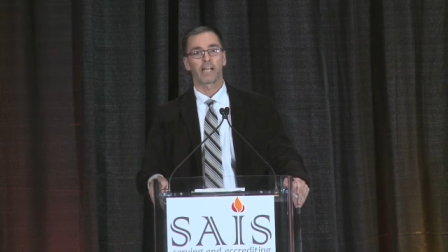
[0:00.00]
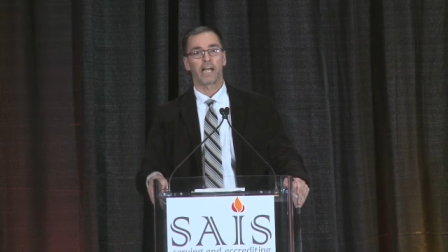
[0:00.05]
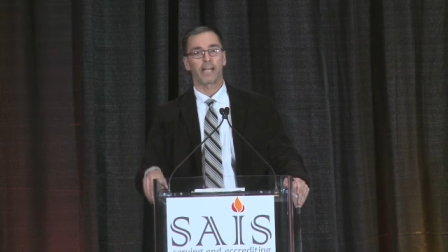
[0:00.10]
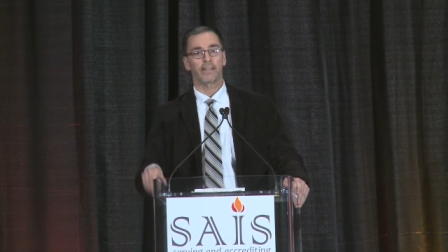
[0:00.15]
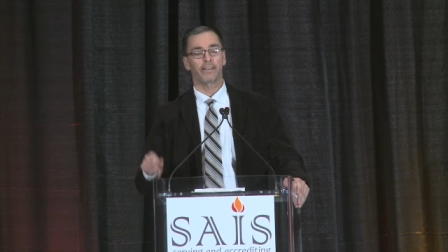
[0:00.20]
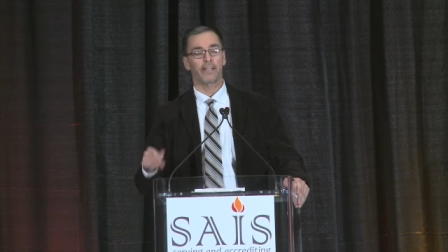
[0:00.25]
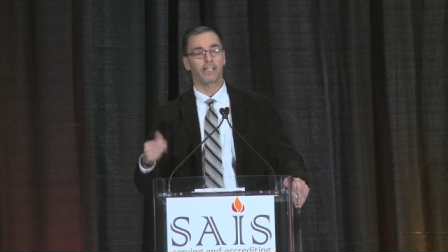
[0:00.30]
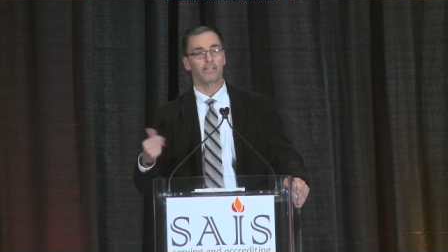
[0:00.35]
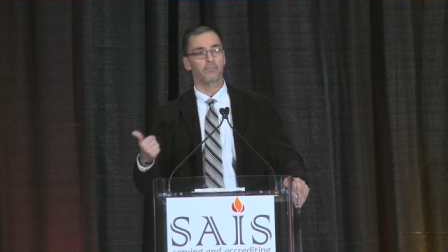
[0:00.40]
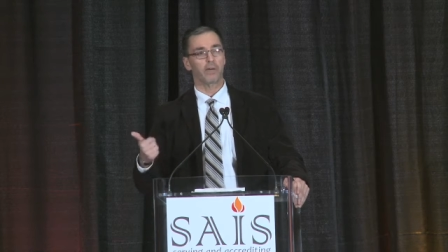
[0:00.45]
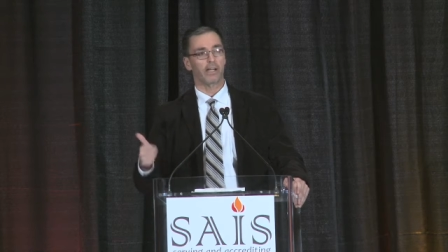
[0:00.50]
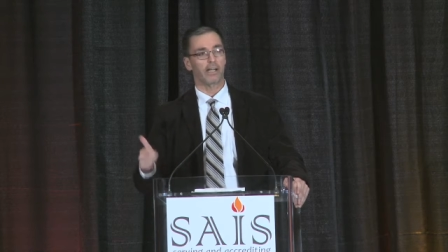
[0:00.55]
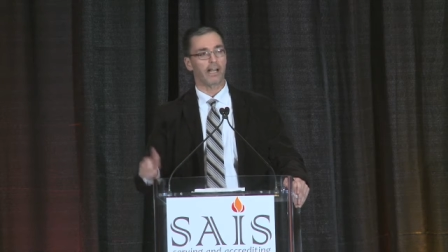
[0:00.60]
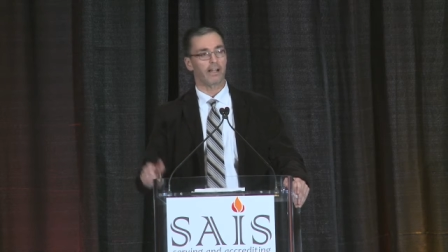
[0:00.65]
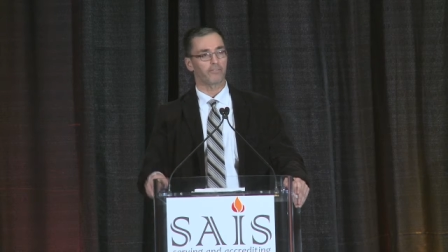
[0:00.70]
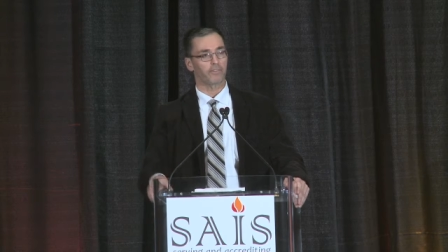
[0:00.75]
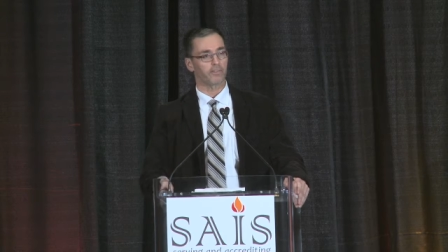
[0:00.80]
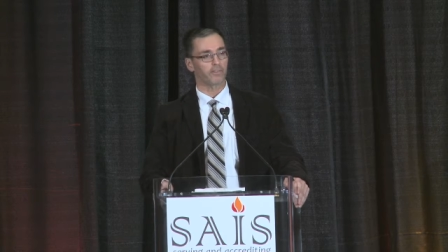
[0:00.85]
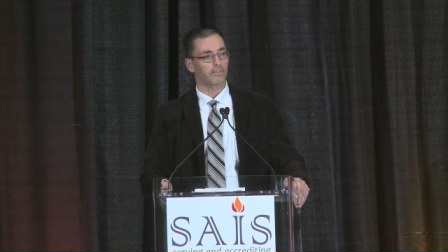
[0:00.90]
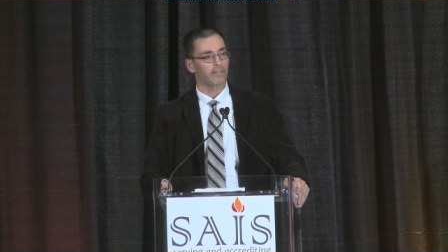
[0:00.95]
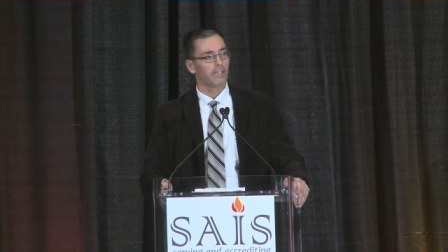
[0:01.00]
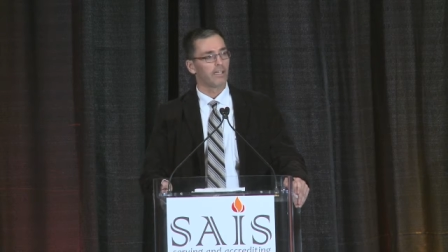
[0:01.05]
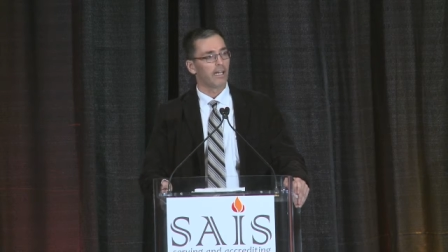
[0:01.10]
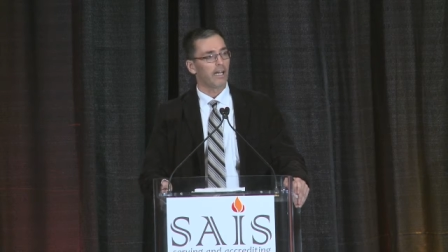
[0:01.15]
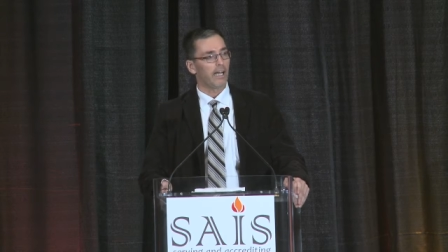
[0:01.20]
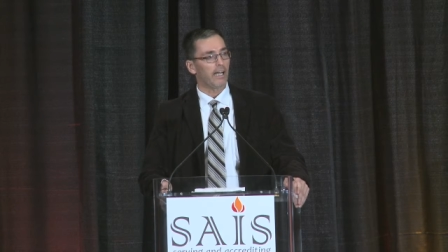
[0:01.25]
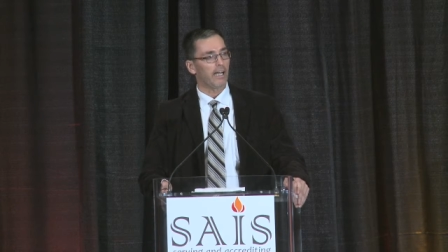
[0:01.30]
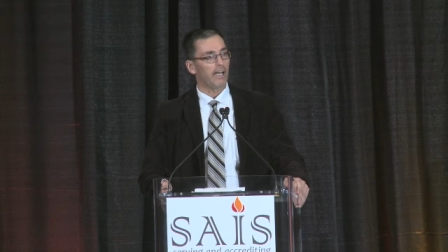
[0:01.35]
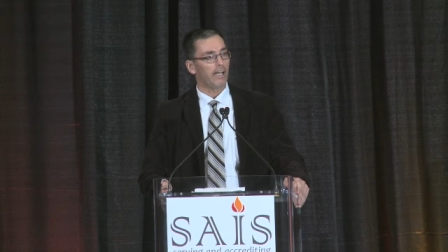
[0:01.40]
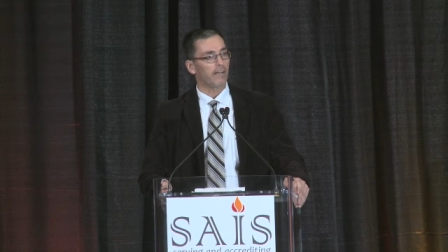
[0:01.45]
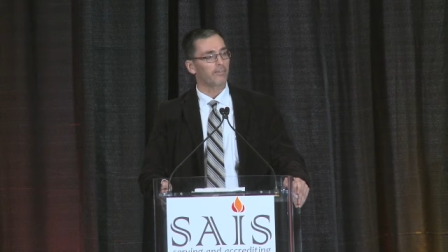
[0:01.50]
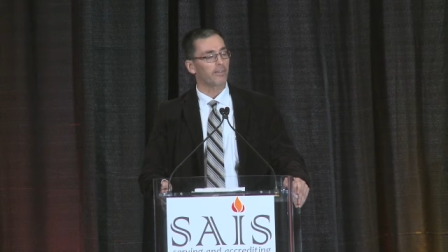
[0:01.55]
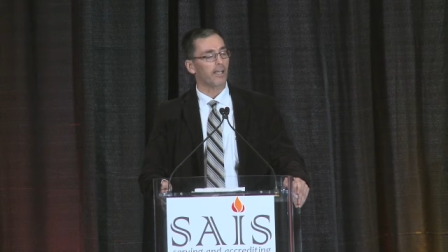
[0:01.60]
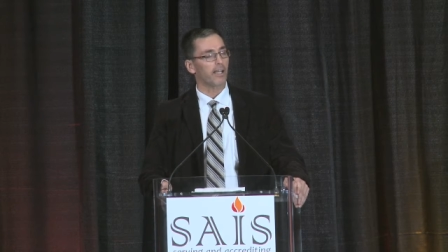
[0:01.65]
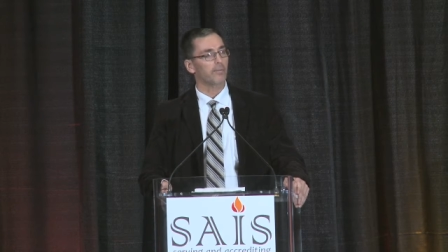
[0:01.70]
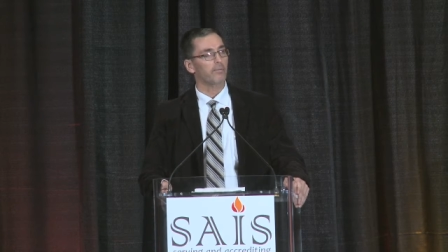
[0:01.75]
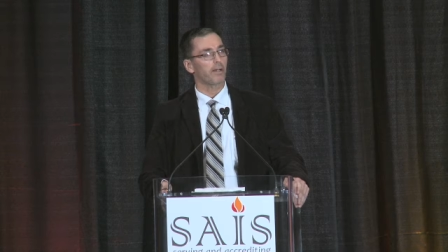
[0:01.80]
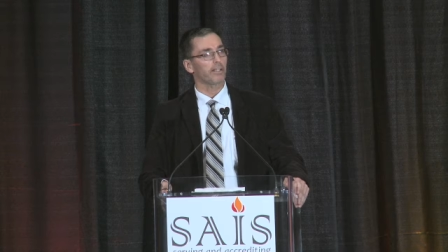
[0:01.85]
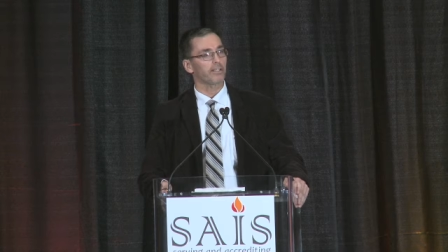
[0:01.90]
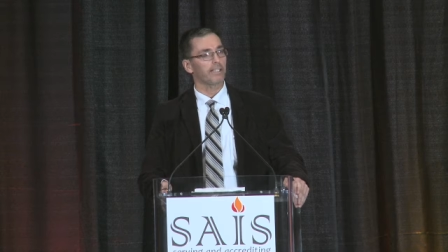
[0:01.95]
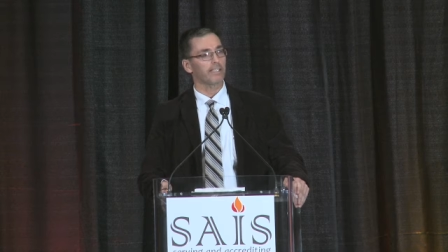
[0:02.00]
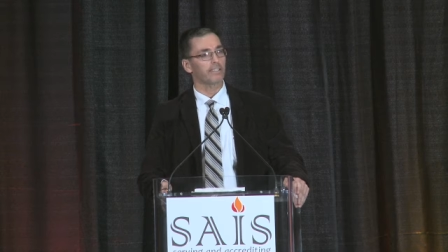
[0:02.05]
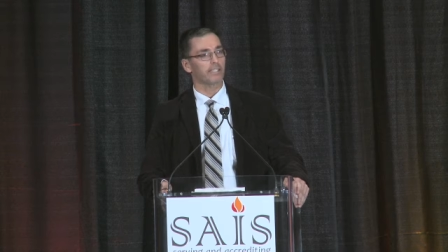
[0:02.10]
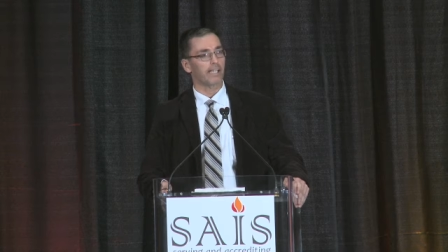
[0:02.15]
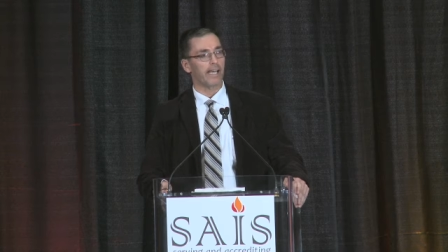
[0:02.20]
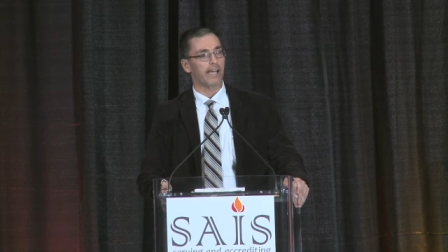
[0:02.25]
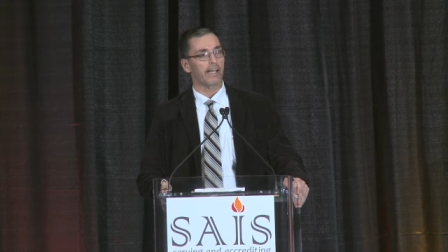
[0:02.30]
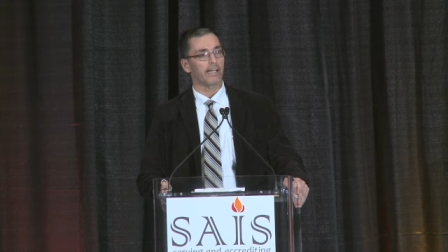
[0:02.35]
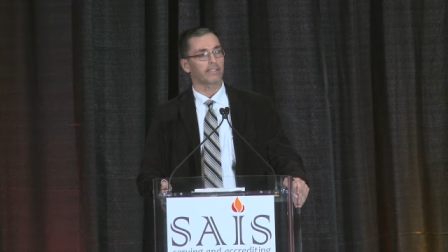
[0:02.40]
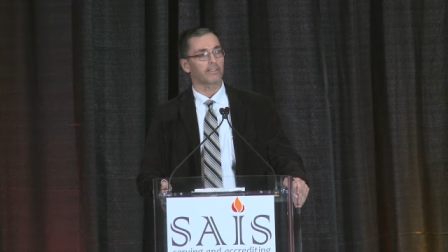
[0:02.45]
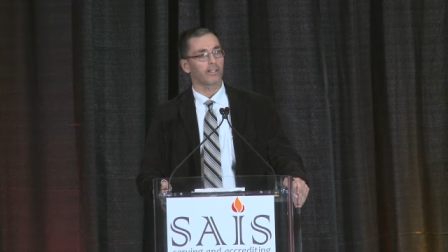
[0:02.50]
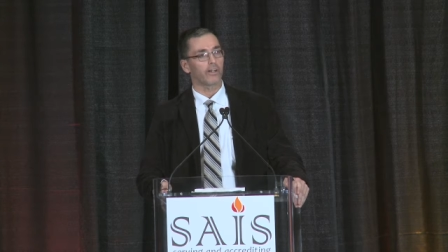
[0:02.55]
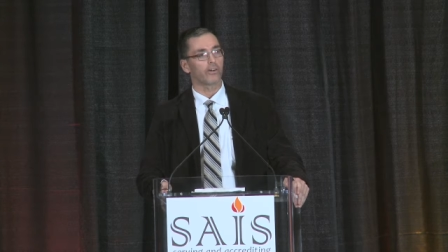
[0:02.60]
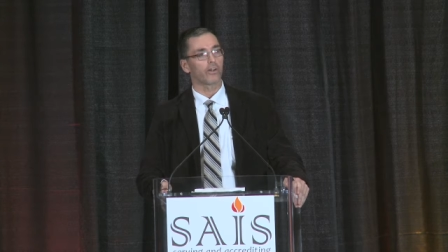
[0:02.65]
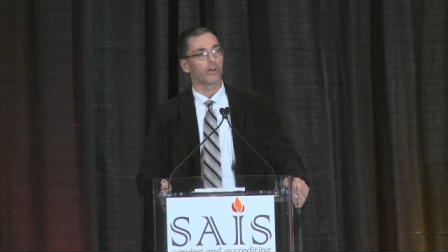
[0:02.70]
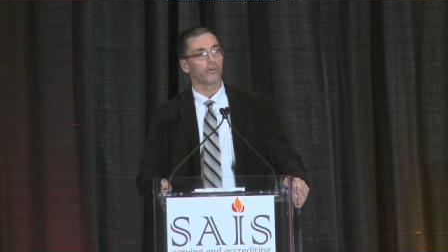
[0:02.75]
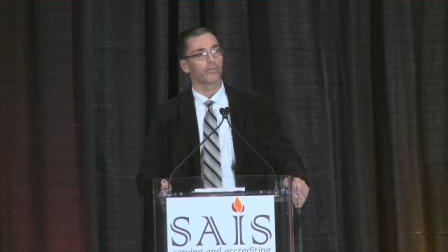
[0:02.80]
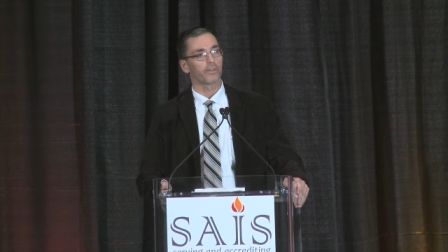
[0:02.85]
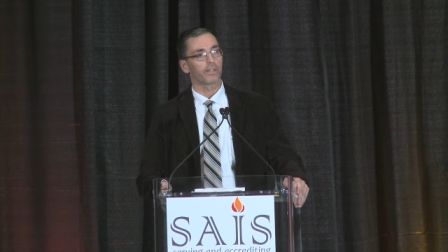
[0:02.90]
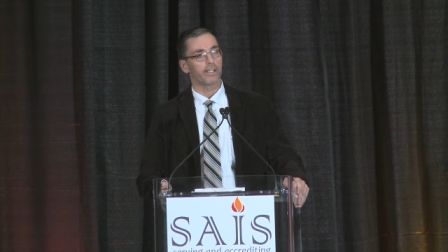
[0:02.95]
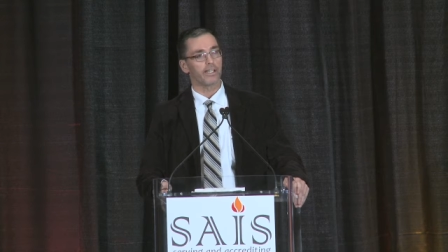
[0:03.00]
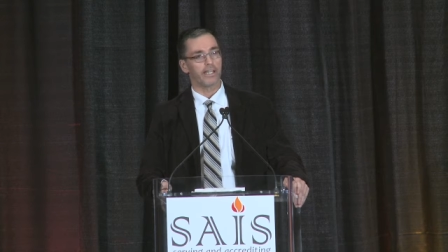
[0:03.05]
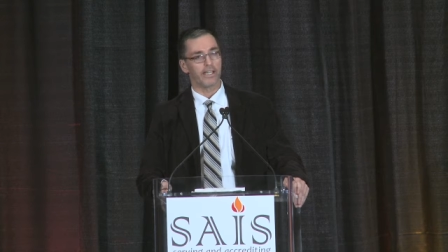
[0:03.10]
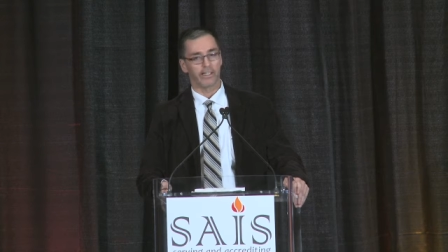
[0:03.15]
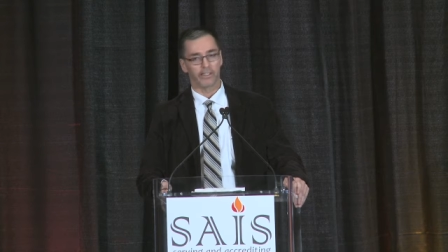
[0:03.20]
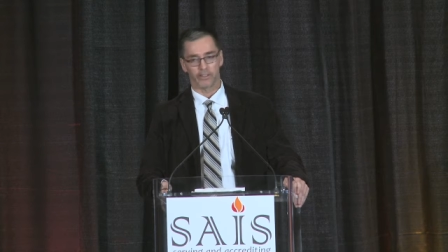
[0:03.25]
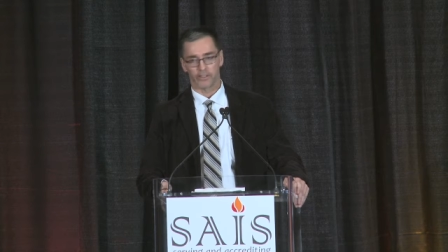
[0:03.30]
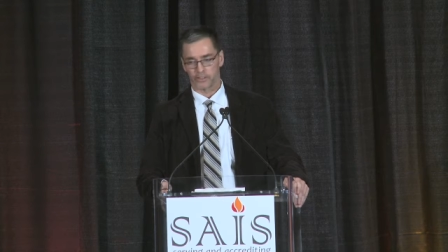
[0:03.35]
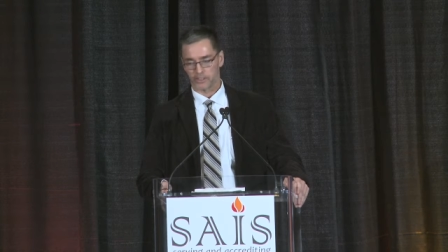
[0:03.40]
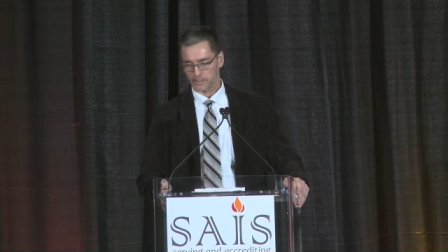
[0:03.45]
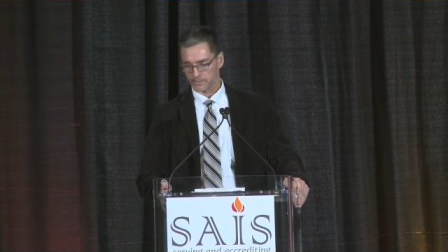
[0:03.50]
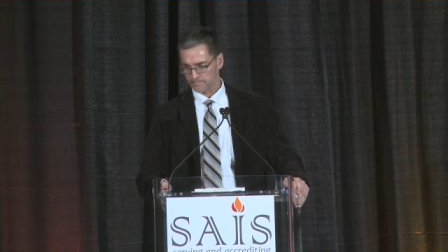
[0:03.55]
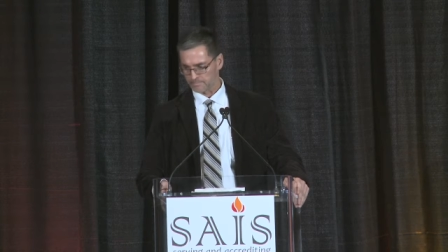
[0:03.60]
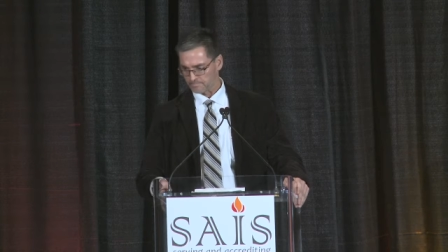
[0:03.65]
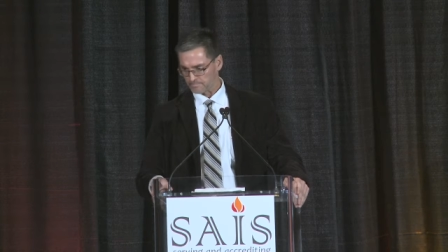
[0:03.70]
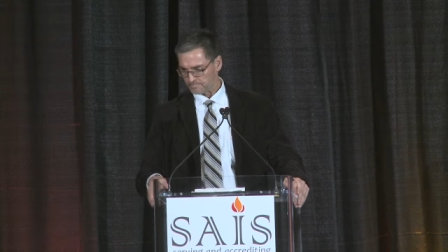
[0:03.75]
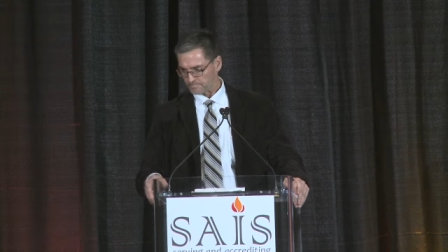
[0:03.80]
I think about it, I've thought about this anecdote over the years.